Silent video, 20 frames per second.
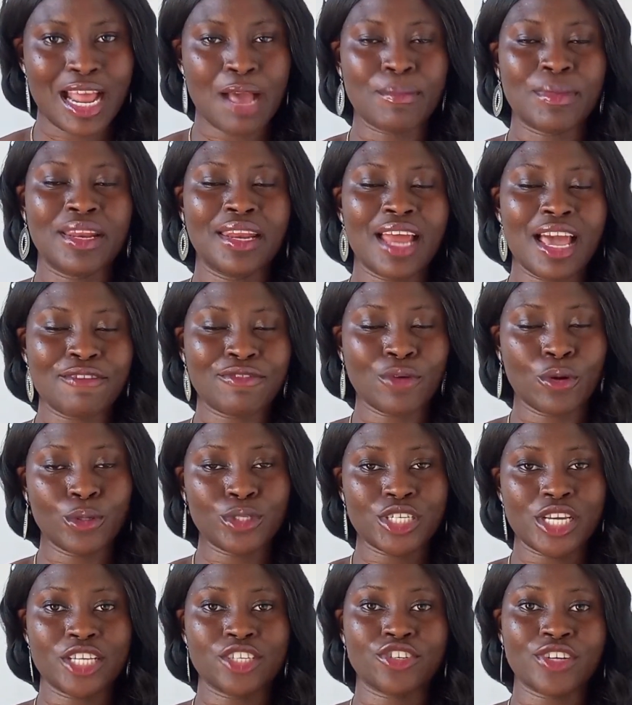I'm a life
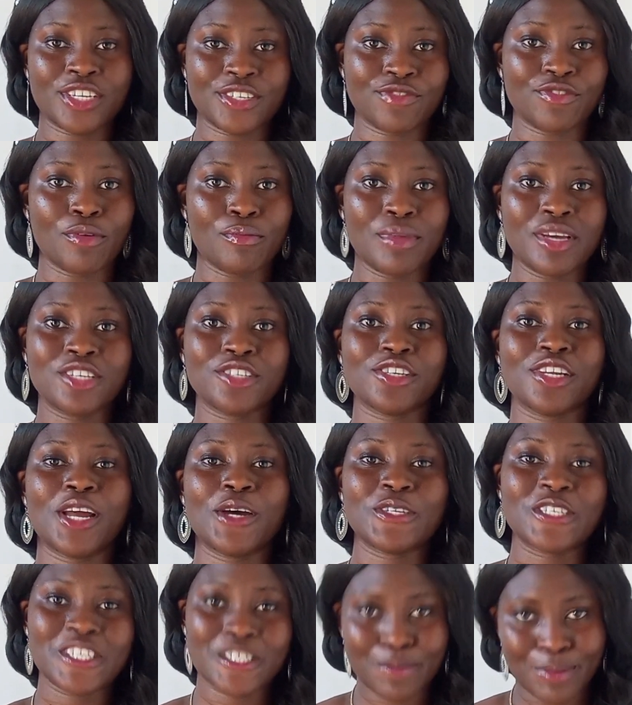coach and
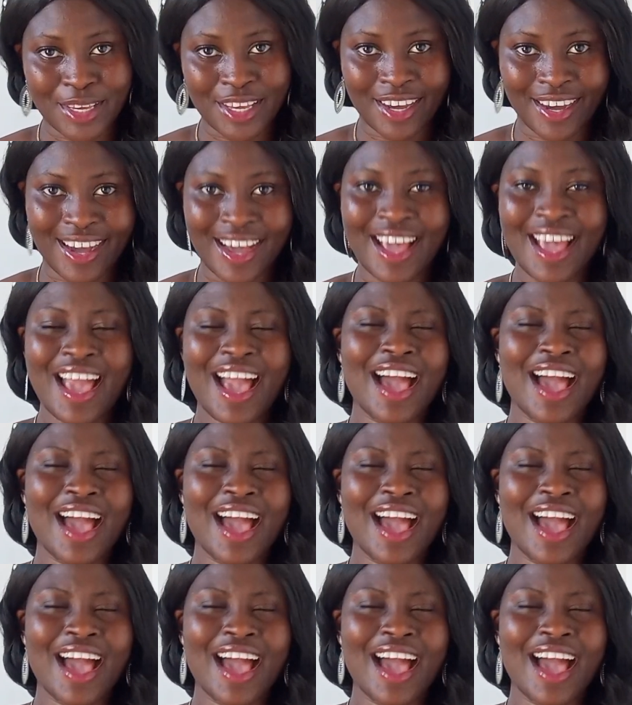transformational speaker,